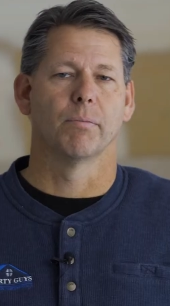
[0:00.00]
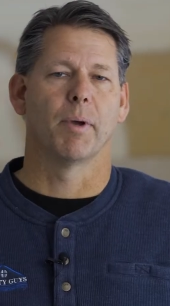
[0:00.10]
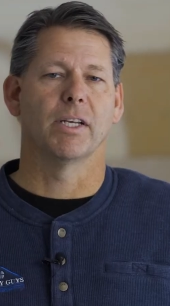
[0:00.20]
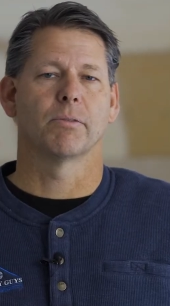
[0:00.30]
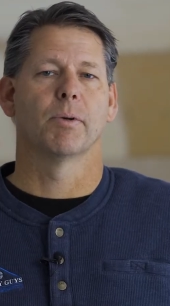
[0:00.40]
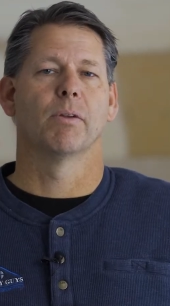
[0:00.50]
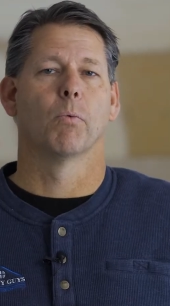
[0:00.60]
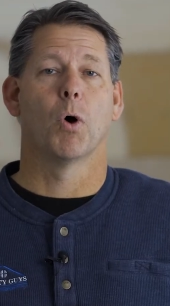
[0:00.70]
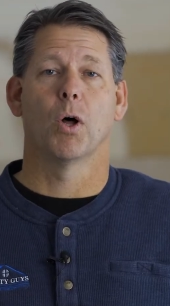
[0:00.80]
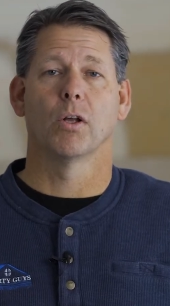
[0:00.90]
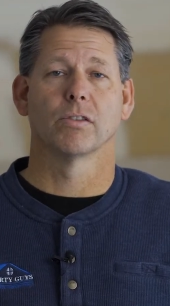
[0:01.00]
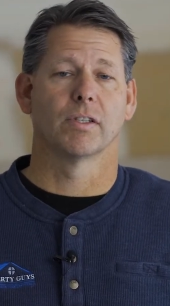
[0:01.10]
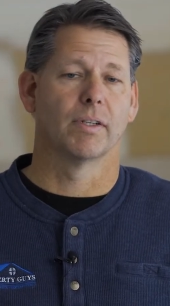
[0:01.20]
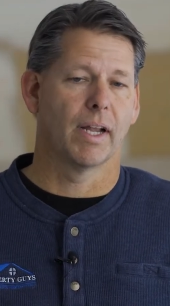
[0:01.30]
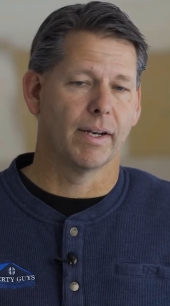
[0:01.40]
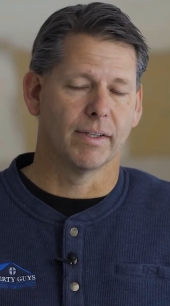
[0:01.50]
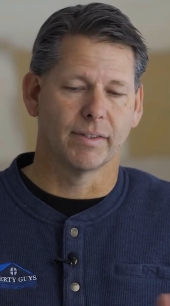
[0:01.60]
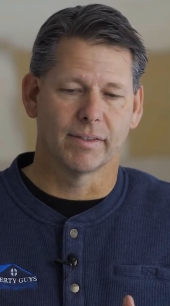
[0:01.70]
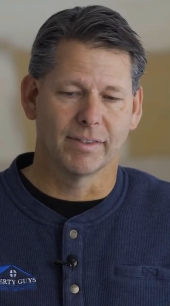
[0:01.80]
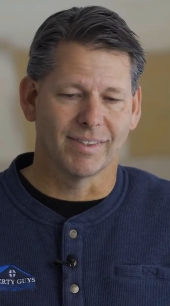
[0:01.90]
the basement walls
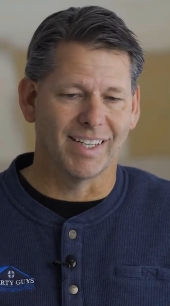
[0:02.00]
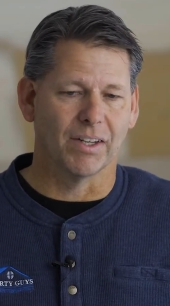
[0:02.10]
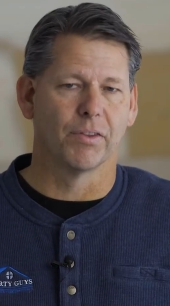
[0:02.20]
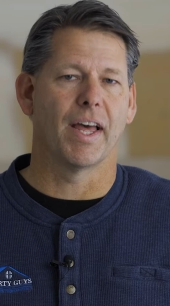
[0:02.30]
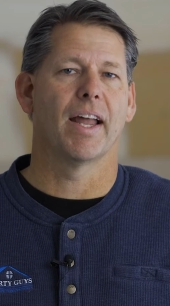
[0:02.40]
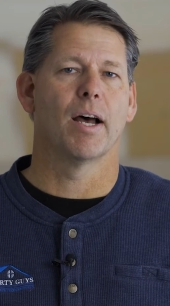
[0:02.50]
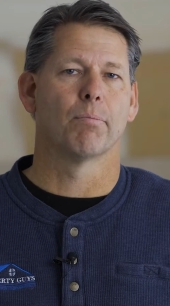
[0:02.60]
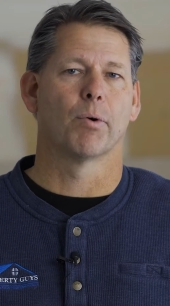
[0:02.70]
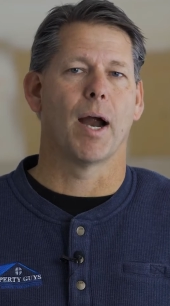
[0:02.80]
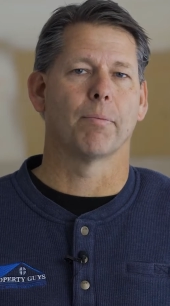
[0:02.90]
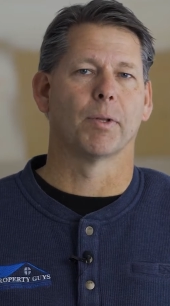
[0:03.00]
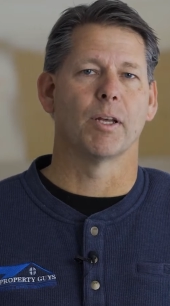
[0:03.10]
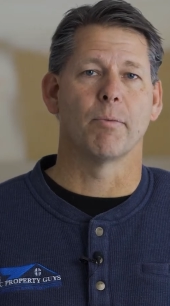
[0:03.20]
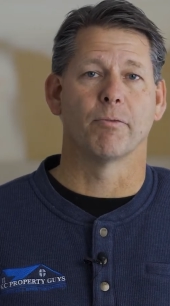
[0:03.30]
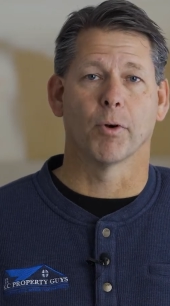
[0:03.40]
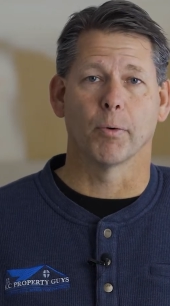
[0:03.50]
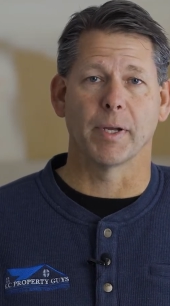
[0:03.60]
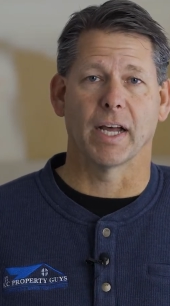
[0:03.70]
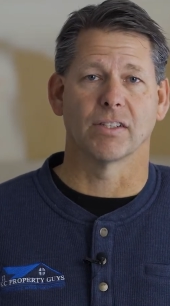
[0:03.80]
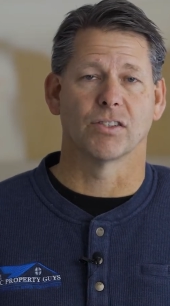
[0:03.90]
and sealed that up properly before we
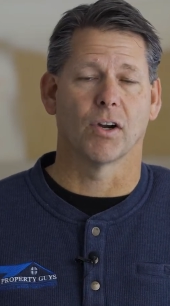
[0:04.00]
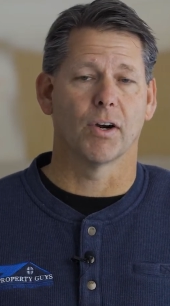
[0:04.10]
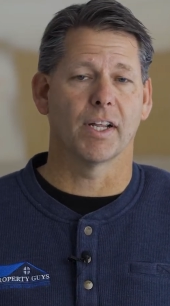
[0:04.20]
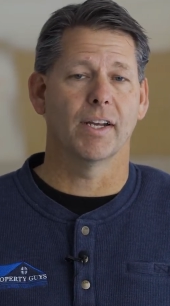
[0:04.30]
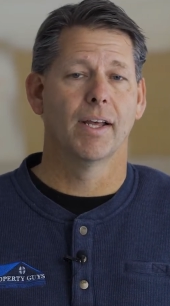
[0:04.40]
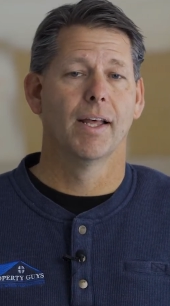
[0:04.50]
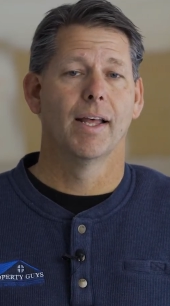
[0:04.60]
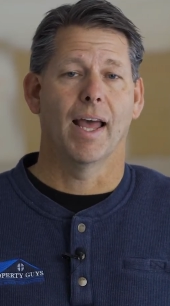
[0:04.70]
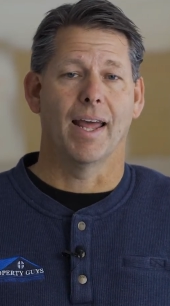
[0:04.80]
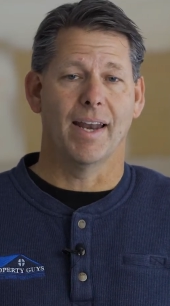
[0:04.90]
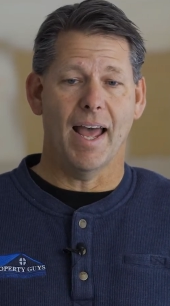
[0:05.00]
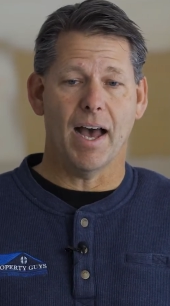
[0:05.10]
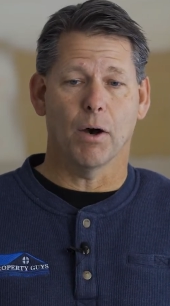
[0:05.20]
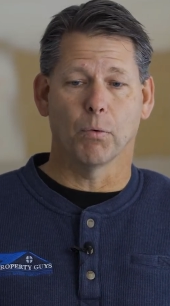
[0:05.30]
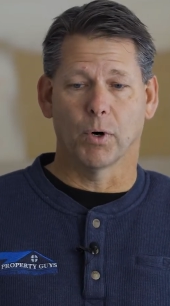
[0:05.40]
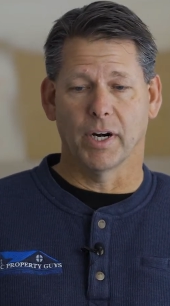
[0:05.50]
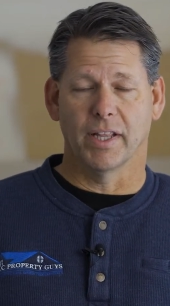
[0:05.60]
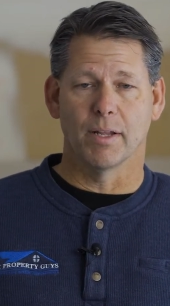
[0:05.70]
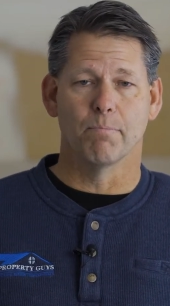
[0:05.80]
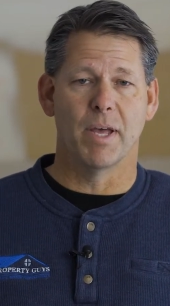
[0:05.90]
got started. And now we're
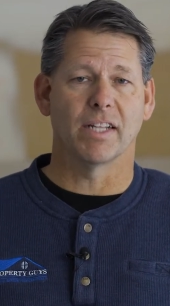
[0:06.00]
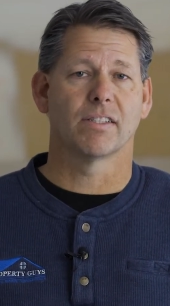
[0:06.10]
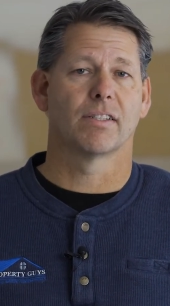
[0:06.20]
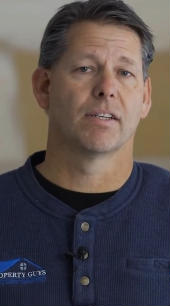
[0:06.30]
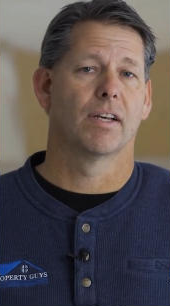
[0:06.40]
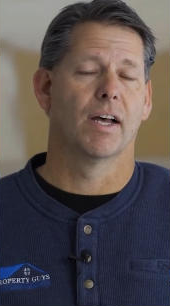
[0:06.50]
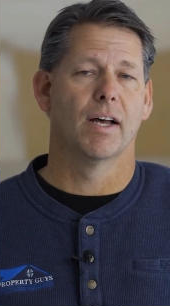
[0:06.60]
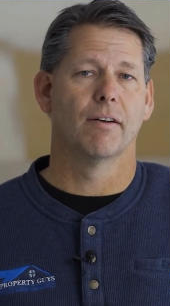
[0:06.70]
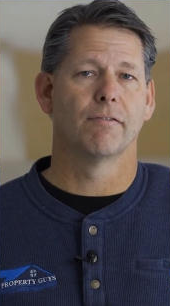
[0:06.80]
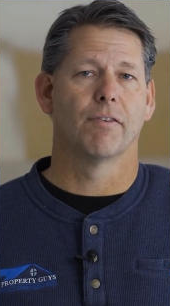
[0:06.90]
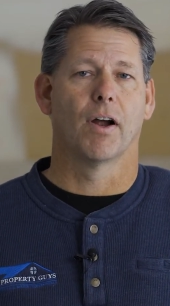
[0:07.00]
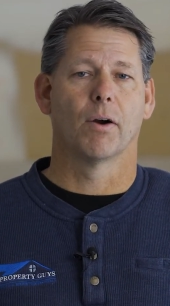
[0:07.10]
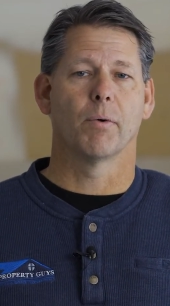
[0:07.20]
in the midst of our